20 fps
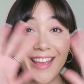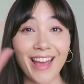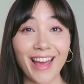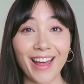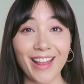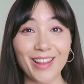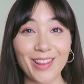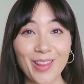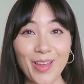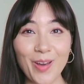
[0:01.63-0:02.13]

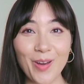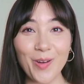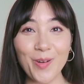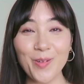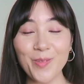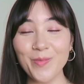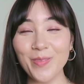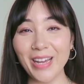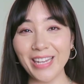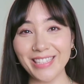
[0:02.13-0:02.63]

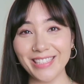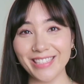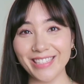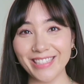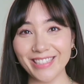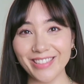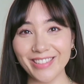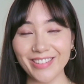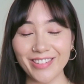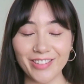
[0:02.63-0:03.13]
Hello, my
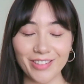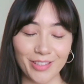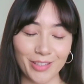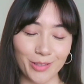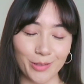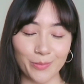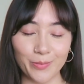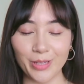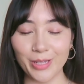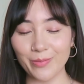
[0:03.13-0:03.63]
dear
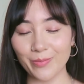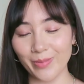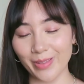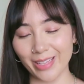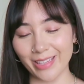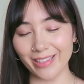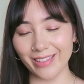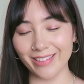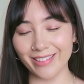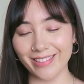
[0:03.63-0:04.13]
human
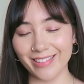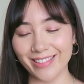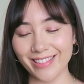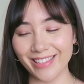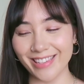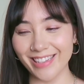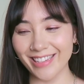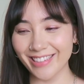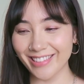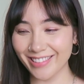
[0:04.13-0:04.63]

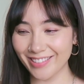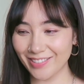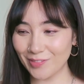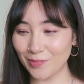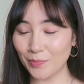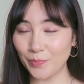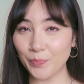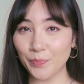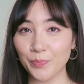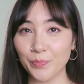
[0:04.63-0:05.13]
beings.
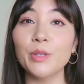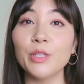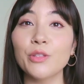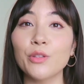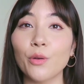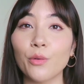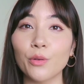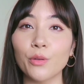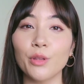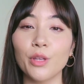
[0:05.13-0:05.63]
I'm gonna be
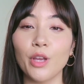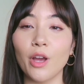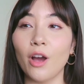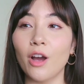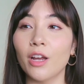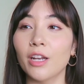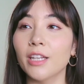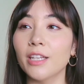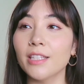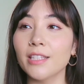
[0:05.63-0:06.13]
totally
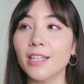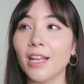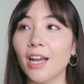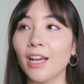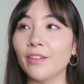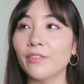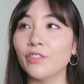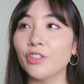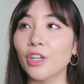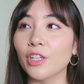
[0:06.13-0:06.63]
honest.
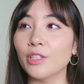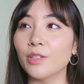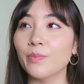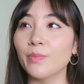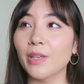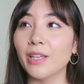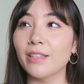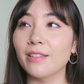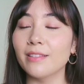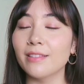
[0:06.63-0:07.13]
I've just
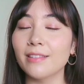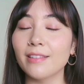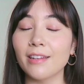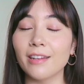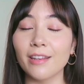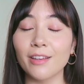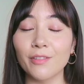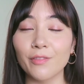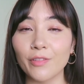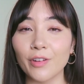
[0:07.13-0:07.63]
been
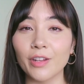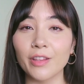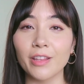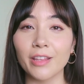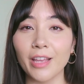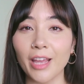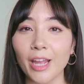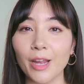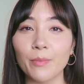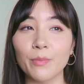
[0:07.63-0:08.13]
sitting in front of the
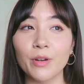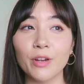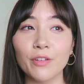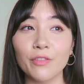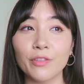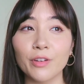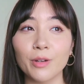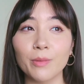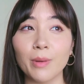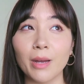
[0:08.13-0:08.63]
camera
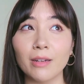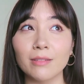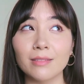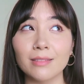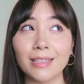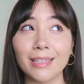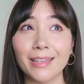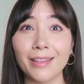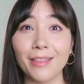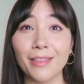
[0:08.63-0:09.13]
for about
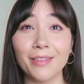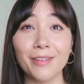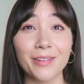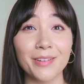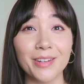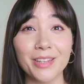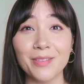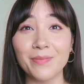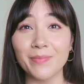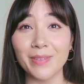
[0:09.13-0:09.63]
like
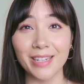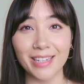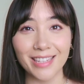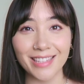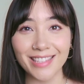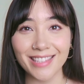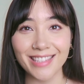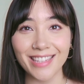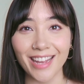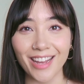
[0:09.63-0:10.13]
30
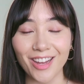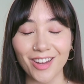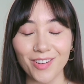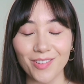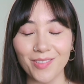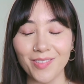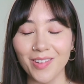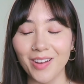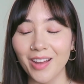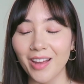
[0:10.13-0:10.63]
minutes
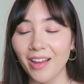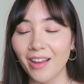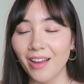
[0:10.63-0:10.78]
now.